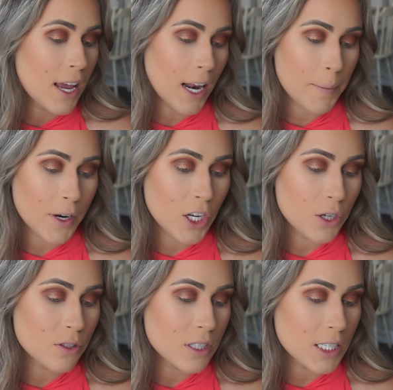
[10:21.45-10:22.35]
And I'm gonna
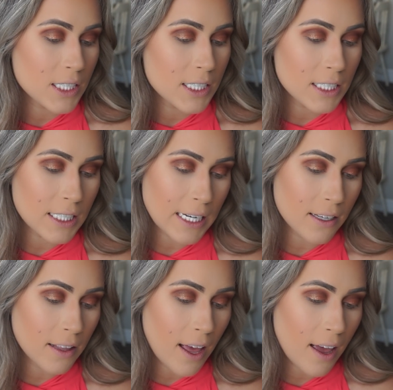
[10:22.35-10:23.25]
use this
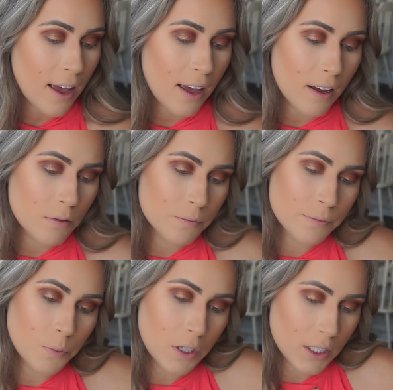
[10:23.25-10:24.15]
Stila,
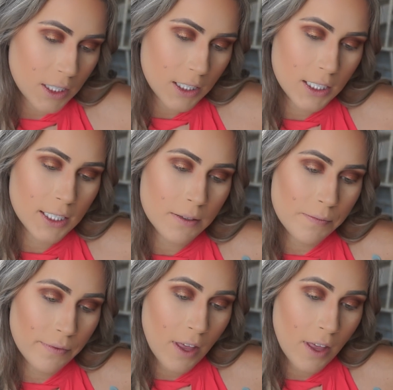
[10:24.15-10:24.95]
what is this?